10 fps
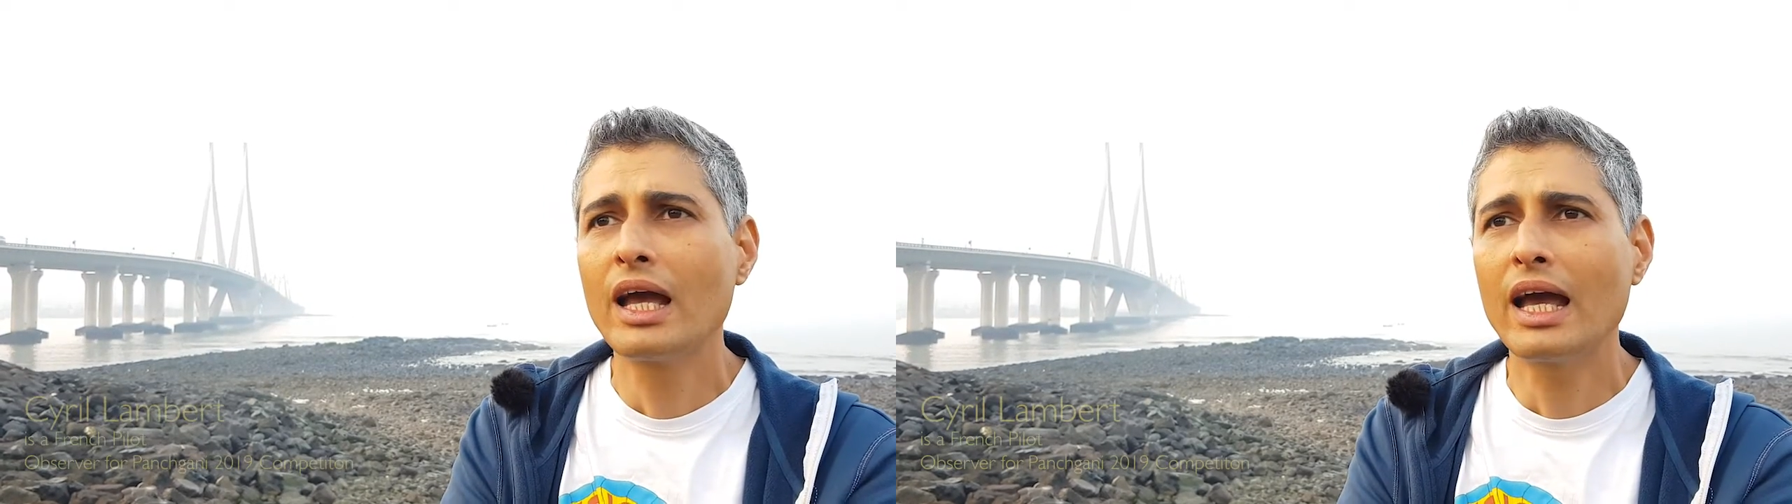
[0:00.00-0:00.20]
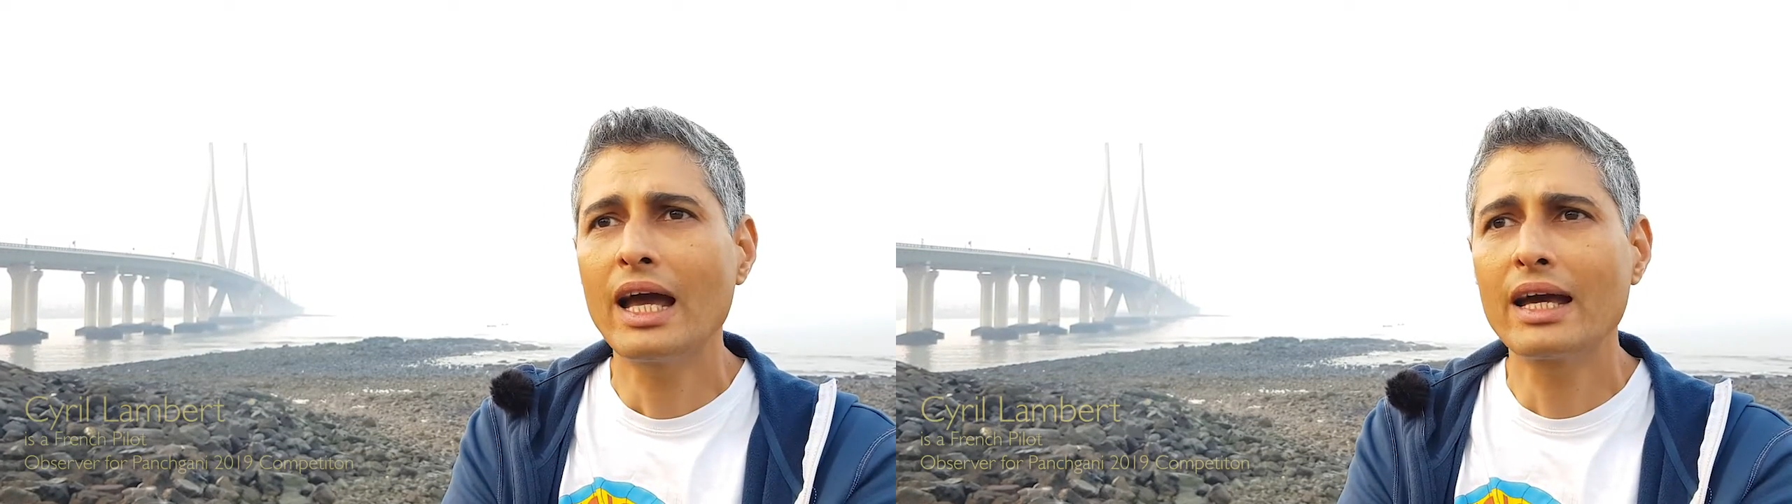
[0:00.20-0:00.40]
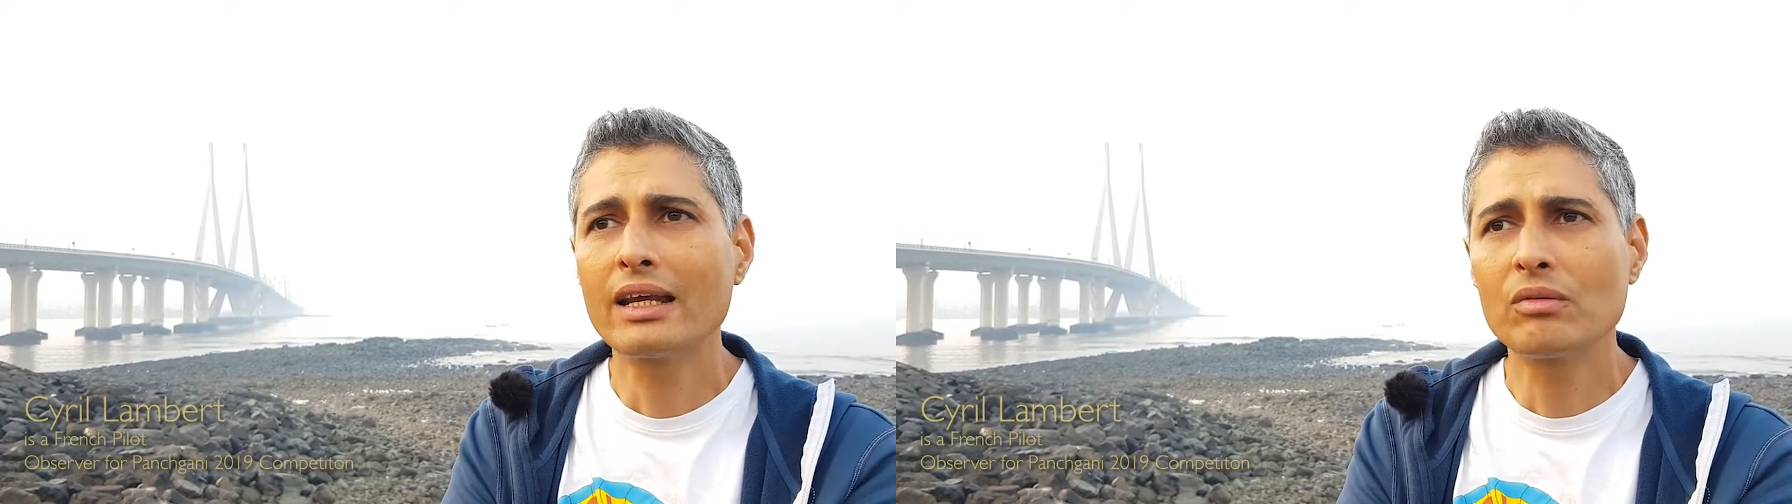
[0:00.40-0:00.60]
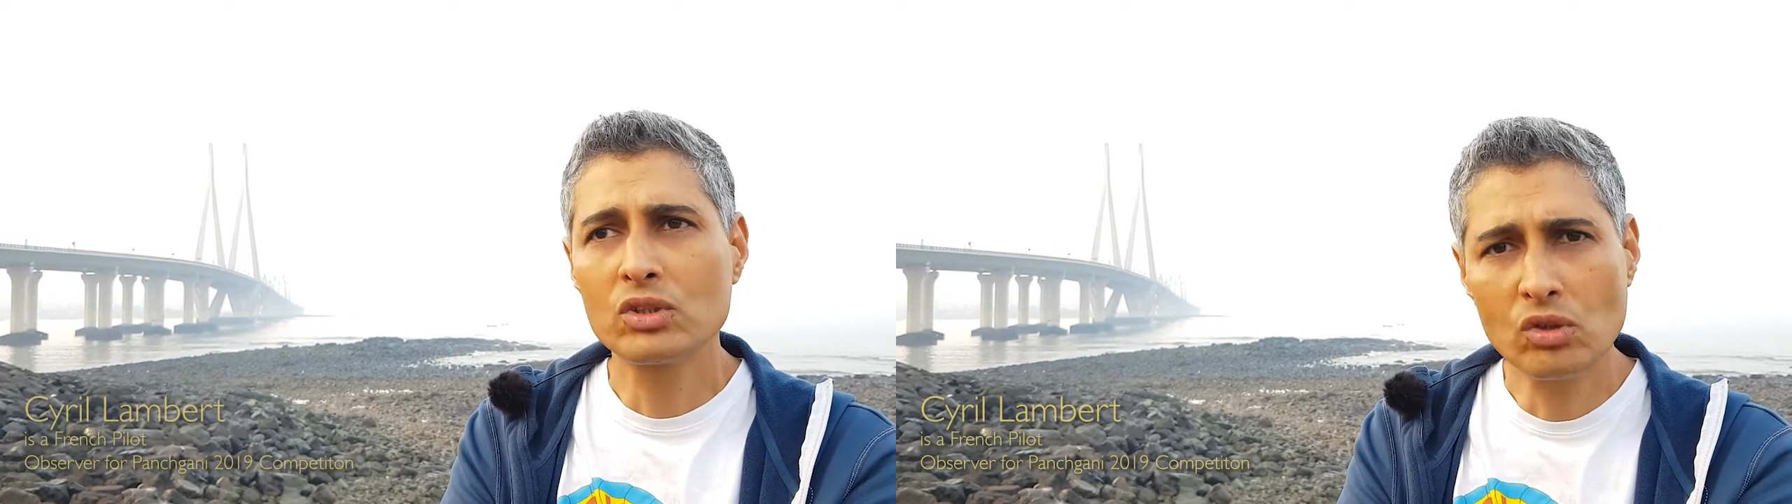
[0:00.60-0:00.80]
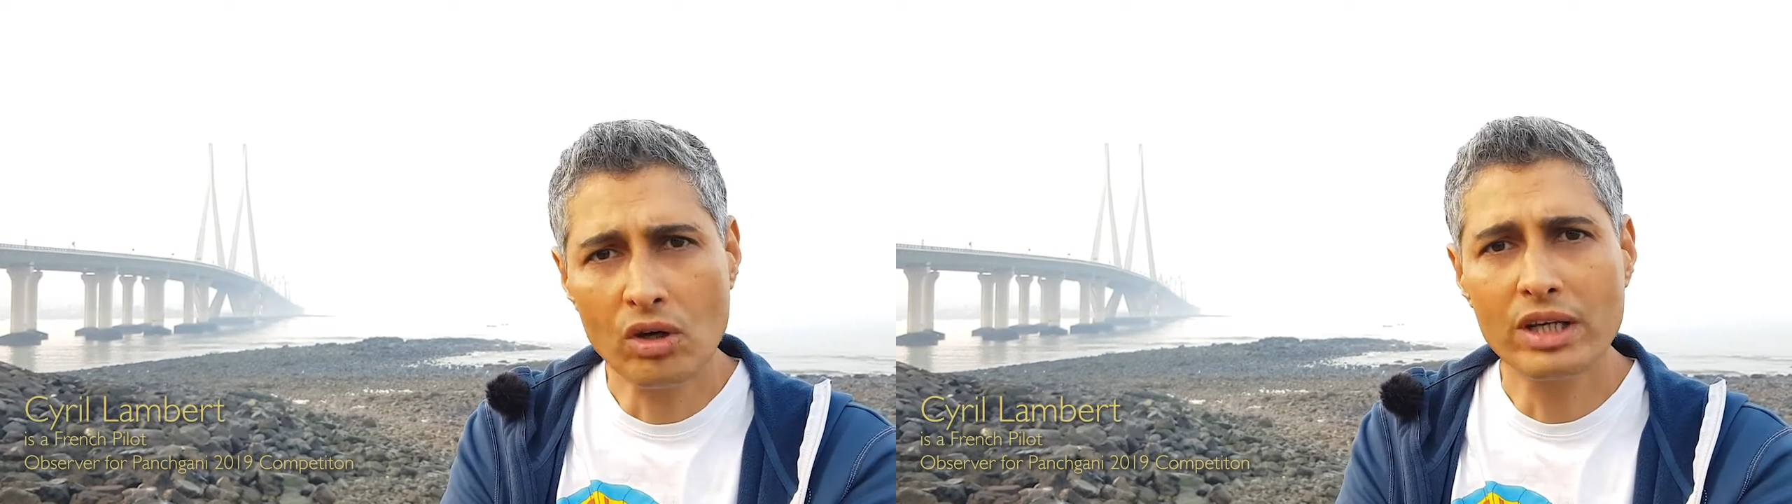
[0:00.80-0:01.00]
and I
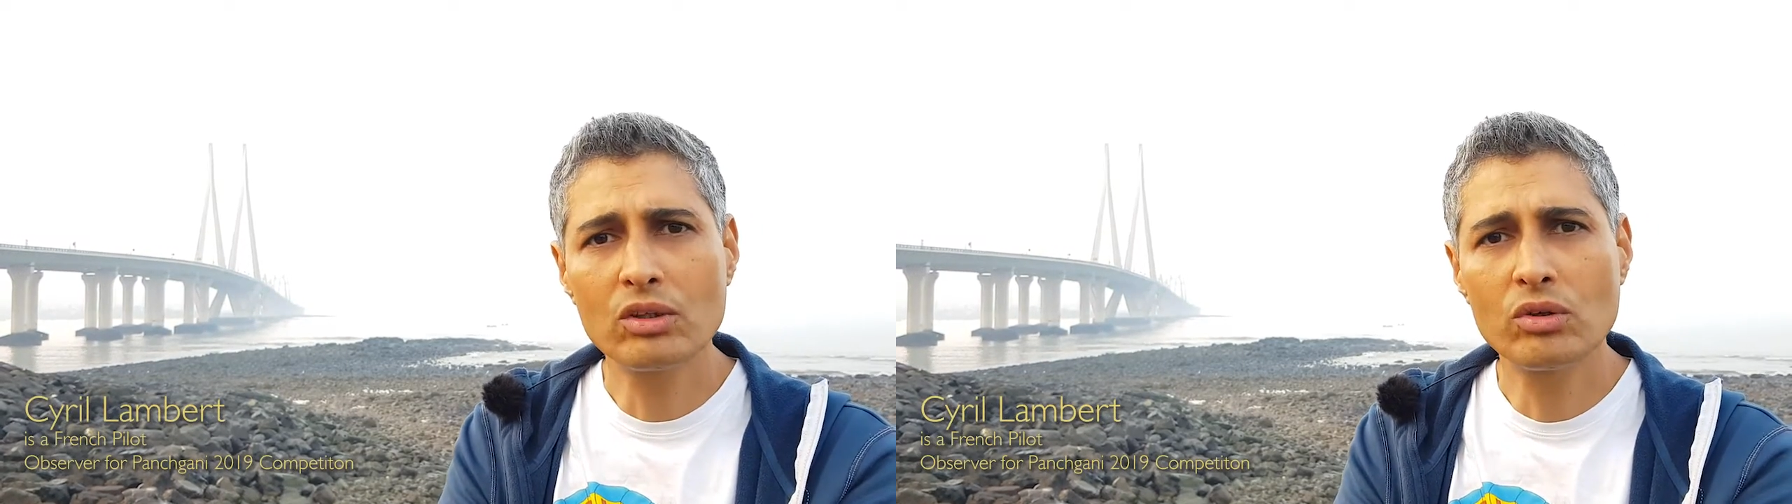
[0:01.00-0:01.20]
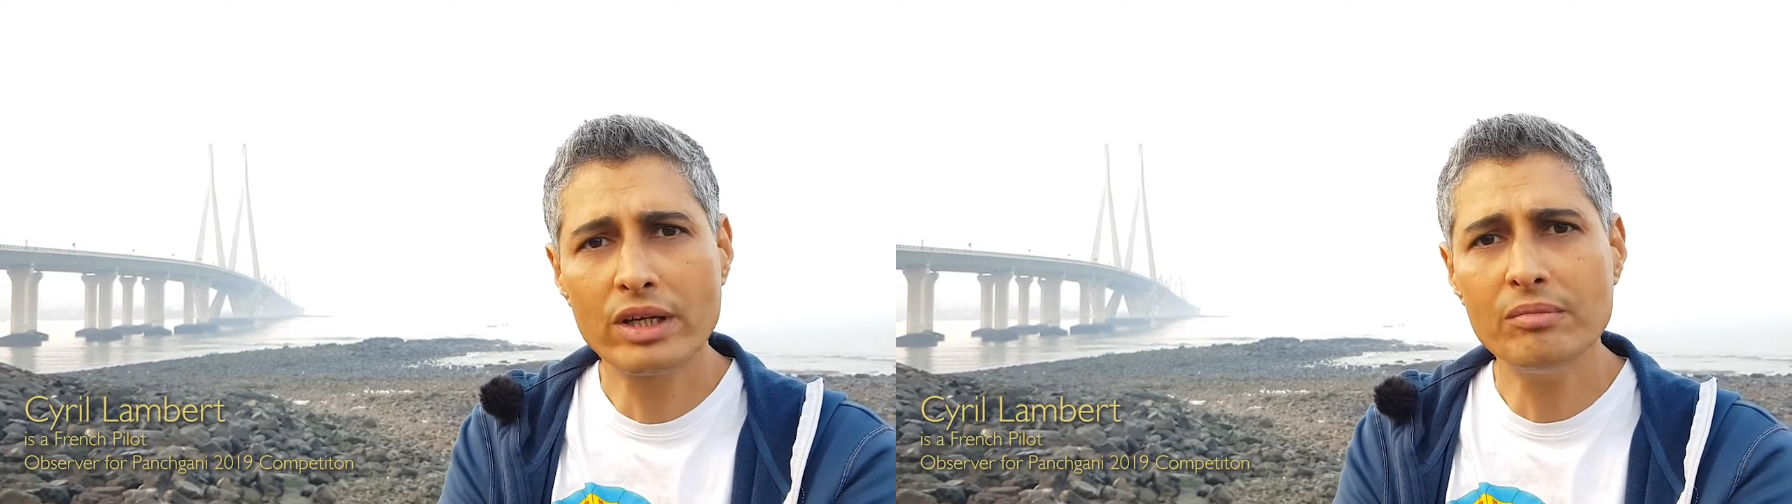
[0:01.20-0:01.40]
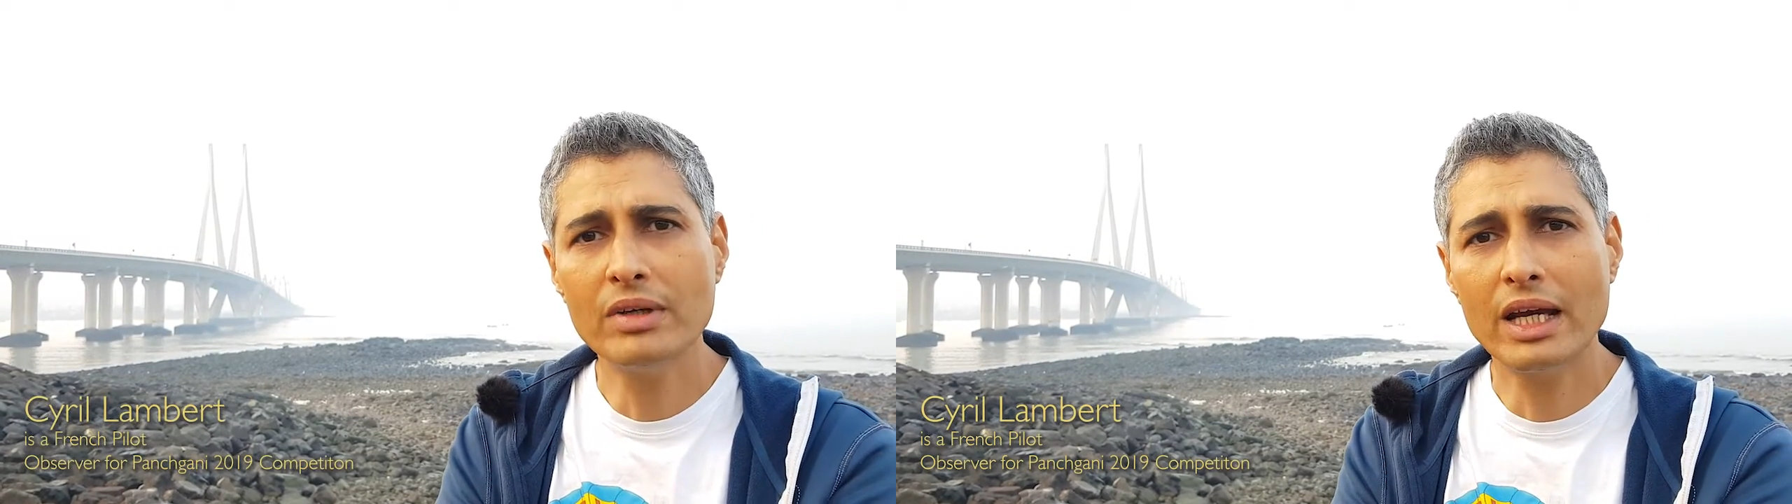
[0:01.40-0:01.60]
was talking to him,